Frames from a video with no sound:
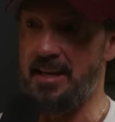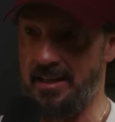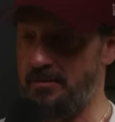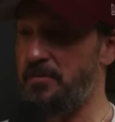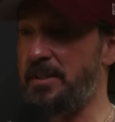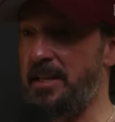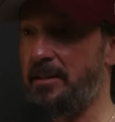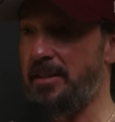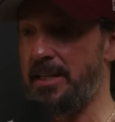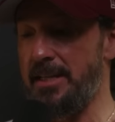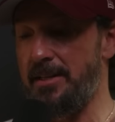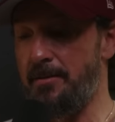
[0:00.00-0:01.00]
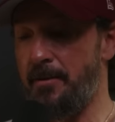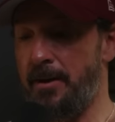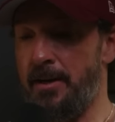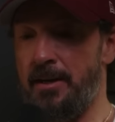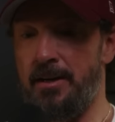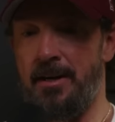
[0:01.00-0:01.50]
infidelity,
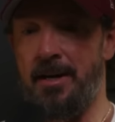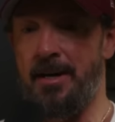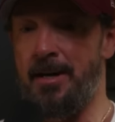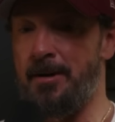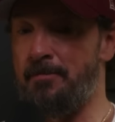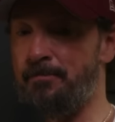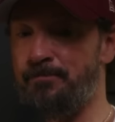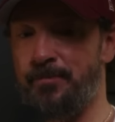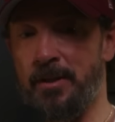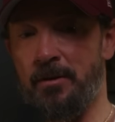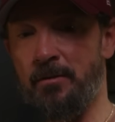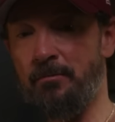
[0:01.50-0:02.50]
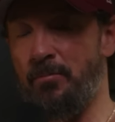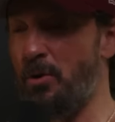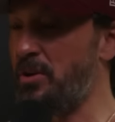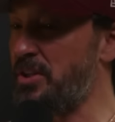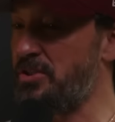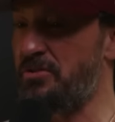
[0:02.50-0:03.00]

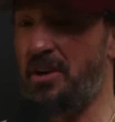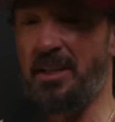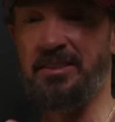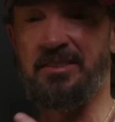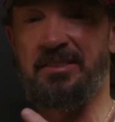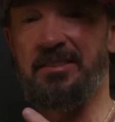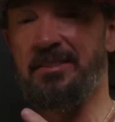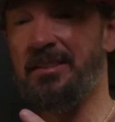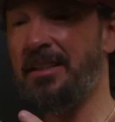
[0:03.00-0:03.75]
broken trust,